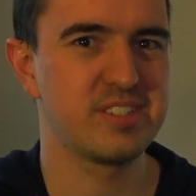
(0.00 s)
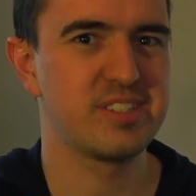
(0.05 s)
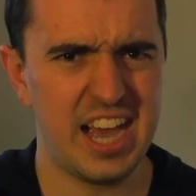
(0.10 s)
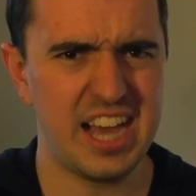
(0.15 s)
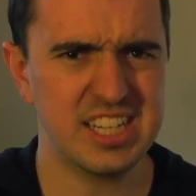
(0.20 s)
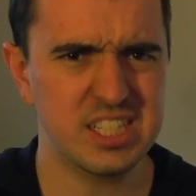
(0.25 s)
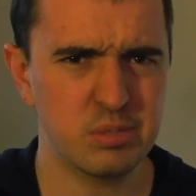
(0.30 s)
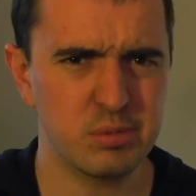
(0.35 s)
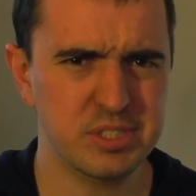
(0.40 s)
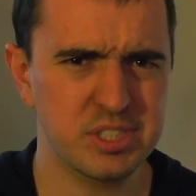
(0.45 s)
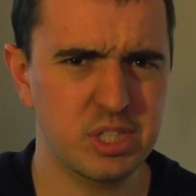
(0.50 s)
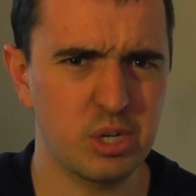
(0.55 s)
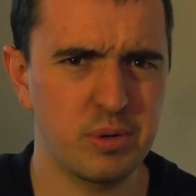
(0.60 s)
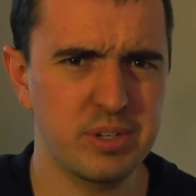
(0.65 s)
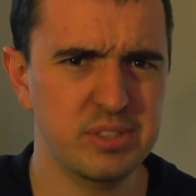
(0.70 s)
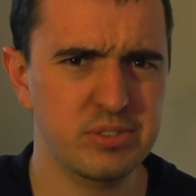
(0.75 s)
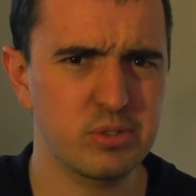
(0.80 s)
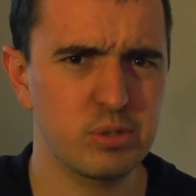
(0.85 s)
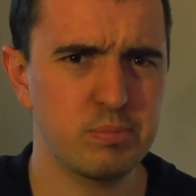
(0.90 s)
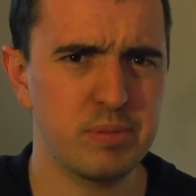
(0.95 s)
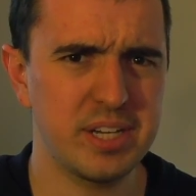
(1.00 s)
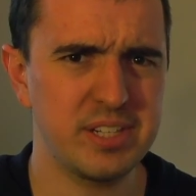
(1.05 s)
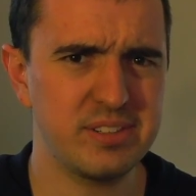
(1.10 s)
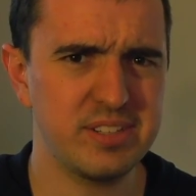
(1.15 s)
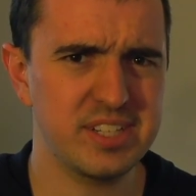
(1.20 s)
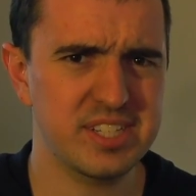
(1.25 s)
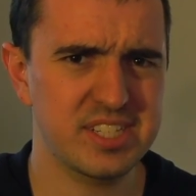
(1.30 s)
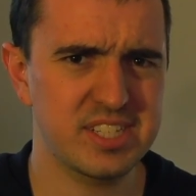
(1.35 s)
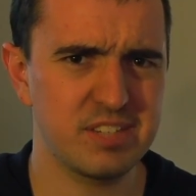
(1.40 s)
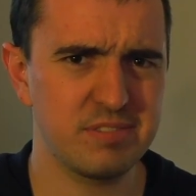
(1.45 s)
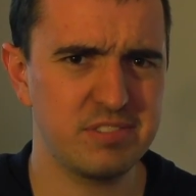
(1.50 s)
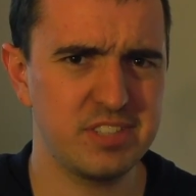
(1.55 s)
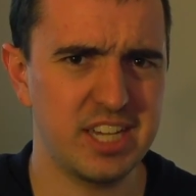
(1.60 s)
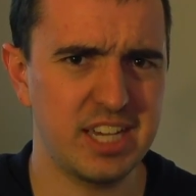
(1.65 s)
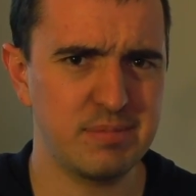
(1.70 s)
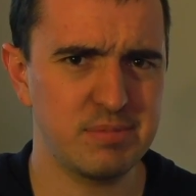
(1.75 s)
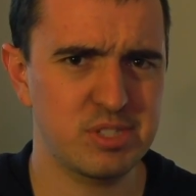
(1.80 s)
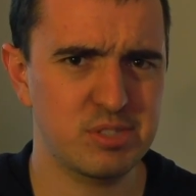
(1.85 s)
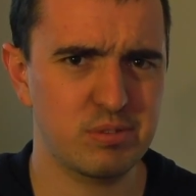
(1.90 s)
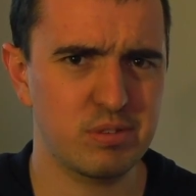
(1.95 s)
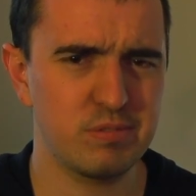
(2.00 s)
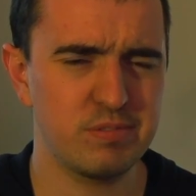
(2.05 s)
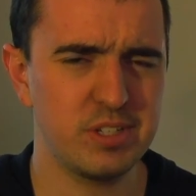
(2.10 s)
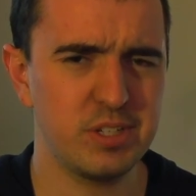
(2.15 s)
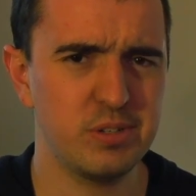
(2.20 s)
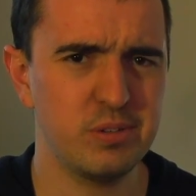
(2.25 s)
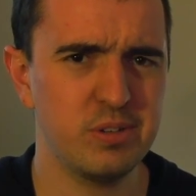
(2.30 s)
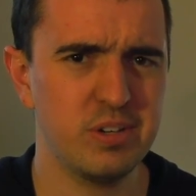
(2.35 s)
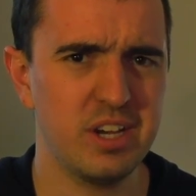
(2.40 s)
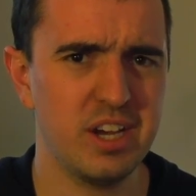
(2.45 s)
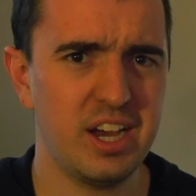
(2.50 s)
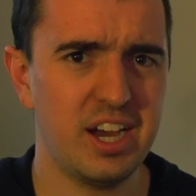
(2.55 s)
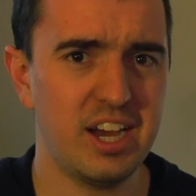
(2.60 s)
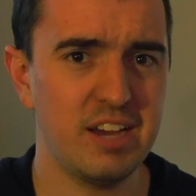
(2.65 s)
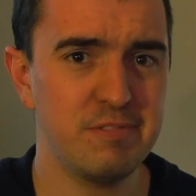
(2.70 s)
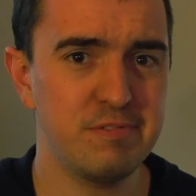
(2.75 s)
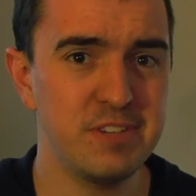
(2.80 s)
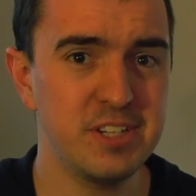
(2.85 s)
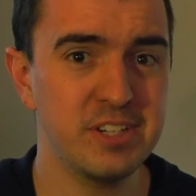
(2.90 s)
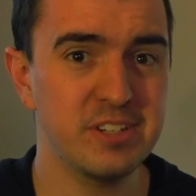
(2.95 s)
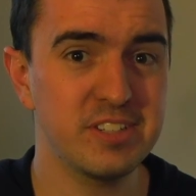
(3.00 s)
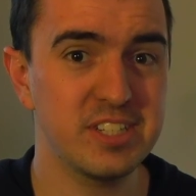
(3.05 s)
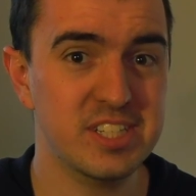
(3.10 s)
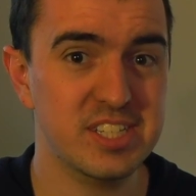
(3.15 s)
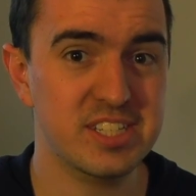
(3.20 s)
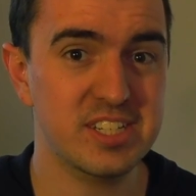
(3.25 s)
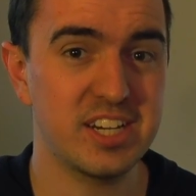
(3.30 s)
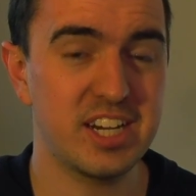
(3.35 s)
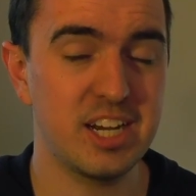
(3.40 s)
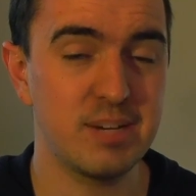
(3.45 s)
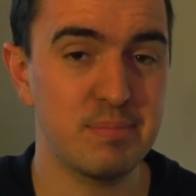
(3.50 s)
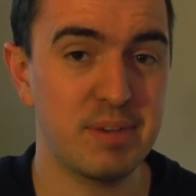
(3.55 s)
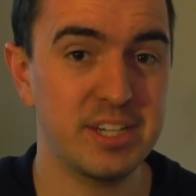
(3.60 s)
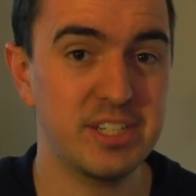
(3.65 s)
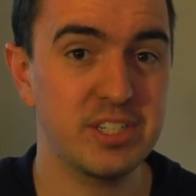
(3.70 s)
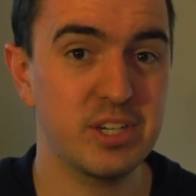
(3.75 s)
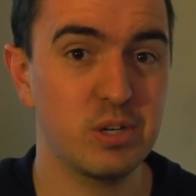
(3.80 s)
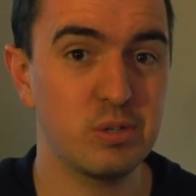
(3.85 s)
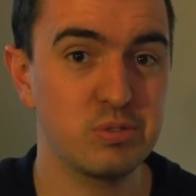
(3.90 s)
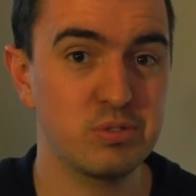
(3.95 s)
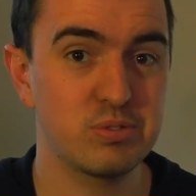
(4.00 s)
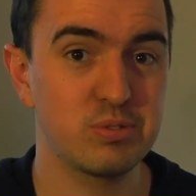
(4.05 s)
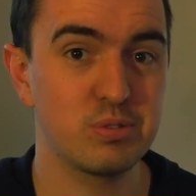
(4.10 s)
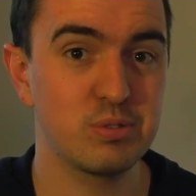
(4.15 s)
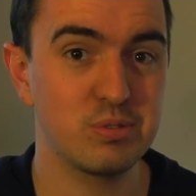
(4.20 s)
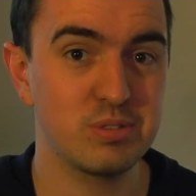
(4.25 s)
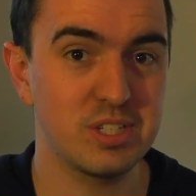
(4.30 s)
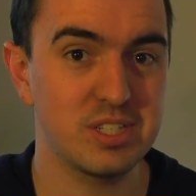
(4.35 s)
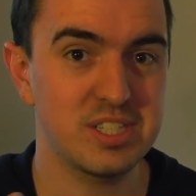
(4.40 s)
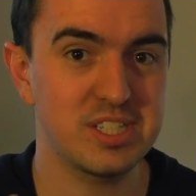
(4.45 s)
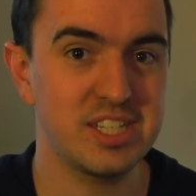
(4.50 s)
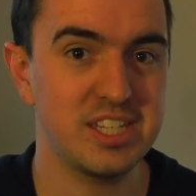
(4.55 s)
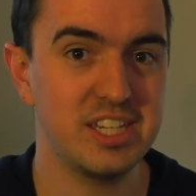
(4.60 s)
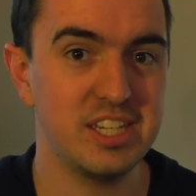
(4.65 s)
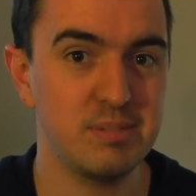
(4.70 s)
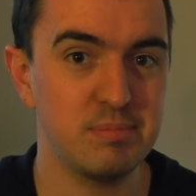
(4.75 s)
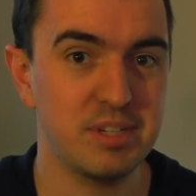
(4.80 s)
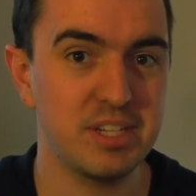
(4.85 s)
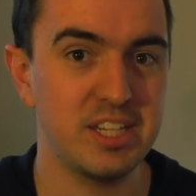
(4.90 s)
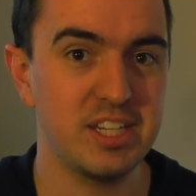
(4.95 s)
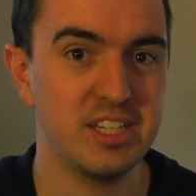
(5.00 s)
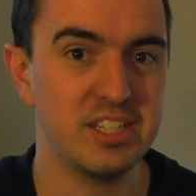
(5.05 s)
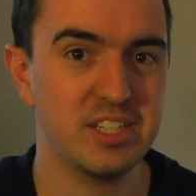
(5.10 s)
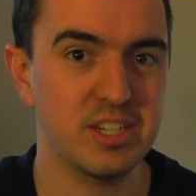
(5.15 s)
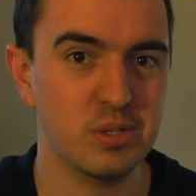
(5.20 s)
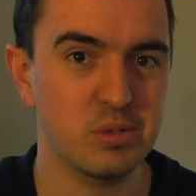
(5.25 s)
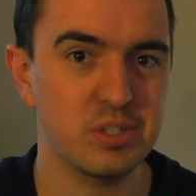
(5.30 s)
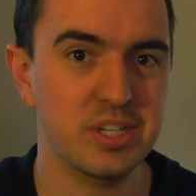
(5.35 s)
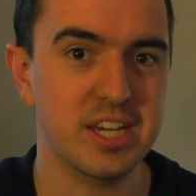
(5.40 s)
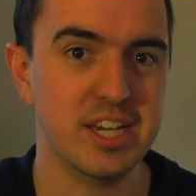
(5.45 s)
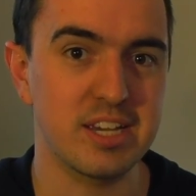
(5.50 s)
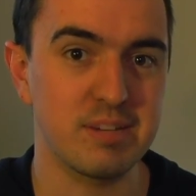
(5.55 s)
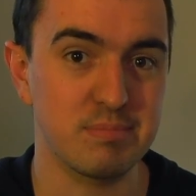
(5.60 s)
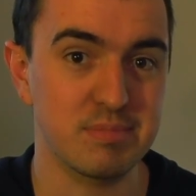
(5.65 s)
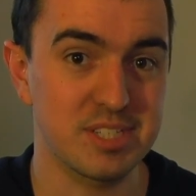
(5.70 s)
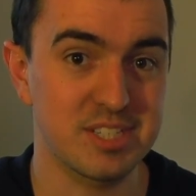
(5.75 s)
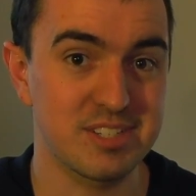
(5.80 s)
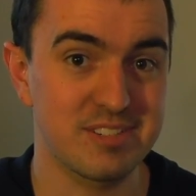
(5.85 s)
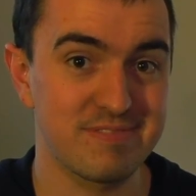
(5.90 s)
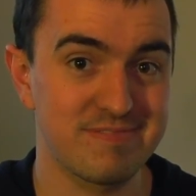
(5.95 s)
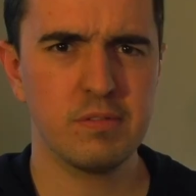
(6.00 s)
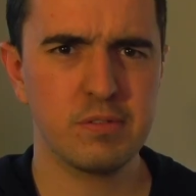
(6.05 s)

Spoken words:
As I was going through my list of games to review, I figured it's time I go through the Team Ico games.